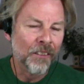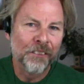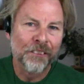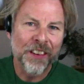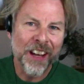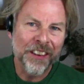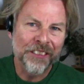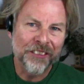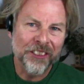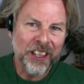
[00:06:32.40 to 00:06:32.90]

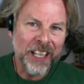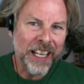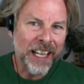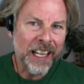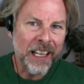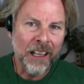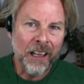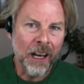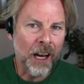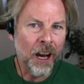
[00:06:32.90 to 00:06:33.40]

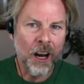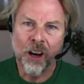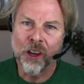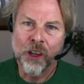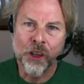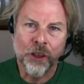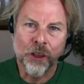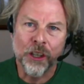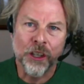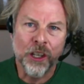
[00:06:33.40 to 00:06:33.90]
$50,
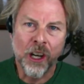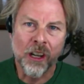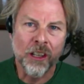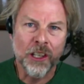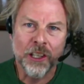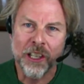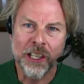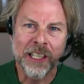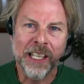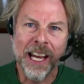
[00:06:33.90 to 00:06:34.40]

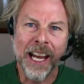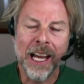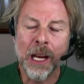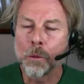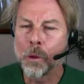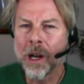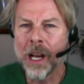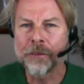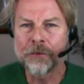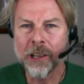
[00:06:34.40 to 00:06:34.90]
$100 a day,
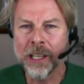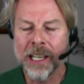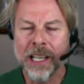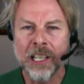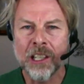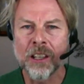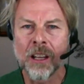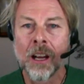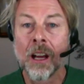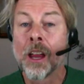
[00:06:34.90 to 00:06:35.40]
whatever it
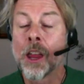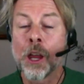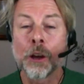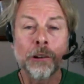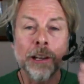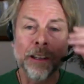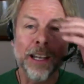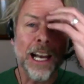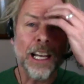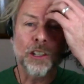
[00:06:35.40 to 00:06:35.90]
is.
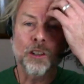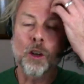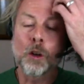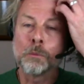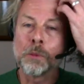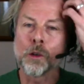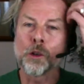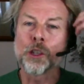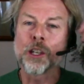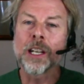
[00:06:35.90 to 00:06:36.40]
That's all
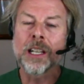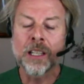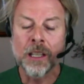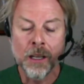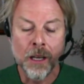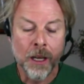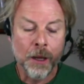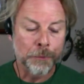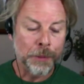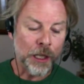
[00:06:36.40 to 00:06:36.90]
bullshit,
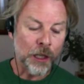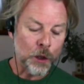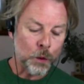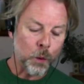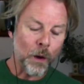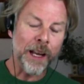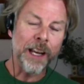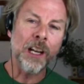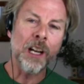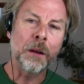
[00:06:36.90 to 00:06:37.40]
because
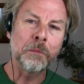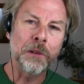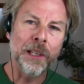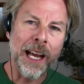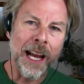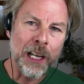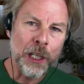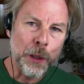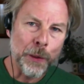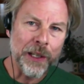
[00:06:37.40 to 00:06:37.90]
what it comes
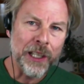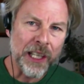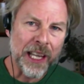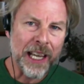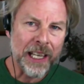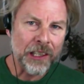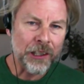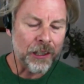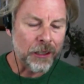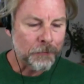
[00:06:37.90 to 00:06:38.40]
down to is
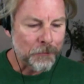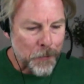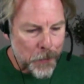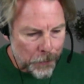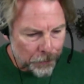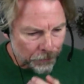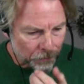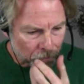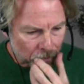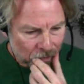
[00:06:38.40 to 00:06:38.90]
this.
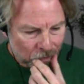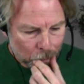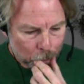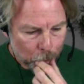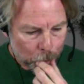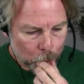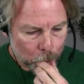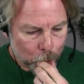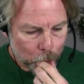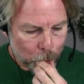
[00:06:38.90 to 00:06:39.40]

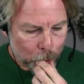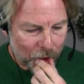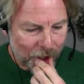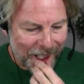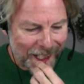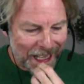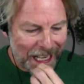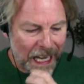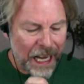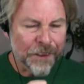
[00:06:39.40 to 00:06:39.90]

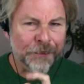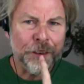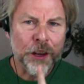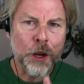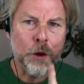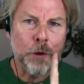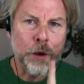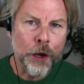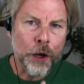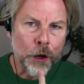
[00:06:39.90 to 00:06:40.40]
If
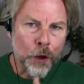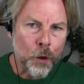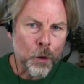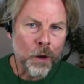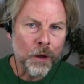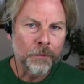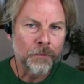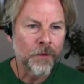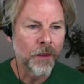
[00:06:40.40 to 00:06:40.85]
you knew